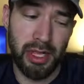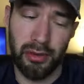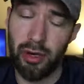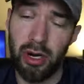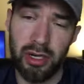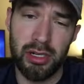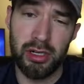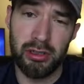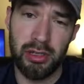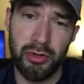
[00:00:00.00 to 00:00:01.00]
Now there
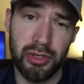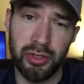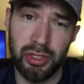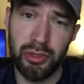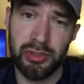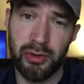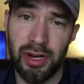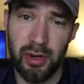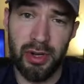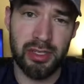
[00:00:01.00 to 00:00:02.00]
are other controllers for
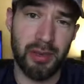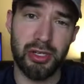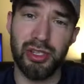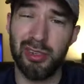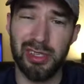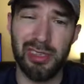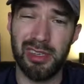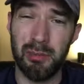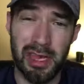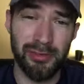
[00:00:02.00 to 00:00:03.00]
iOS, make sure you get
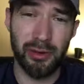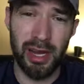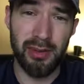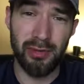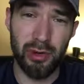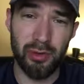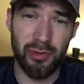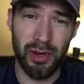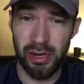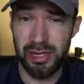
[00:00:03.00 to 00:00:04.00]
the made for
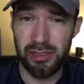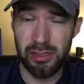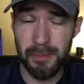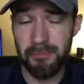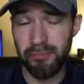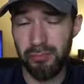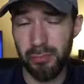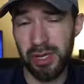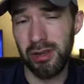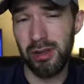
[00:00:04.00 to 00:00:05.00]
iPhone variants.
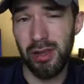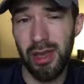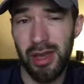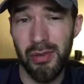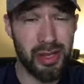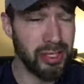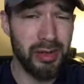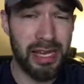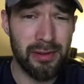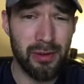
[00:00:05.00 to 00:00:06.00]
But that's
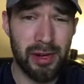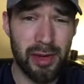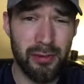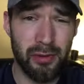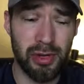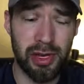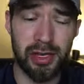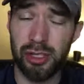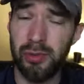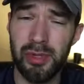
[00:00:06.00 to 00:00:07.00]
all I got right now for you
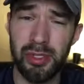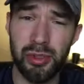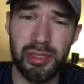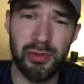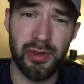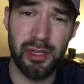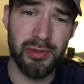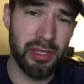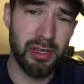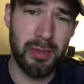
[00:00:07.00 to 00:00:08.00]
guys. Hopefully you enjoyed this video.
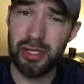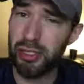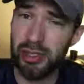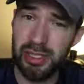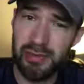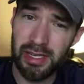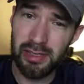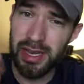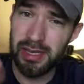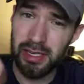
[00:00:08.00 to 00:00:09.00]
If you did, make sure you leave
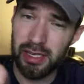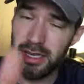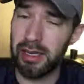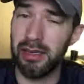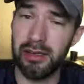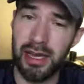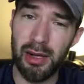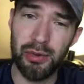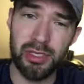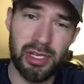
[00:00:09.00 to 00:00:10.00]
that like, and
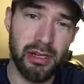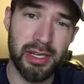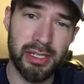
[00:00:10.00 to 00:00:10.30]
I will see you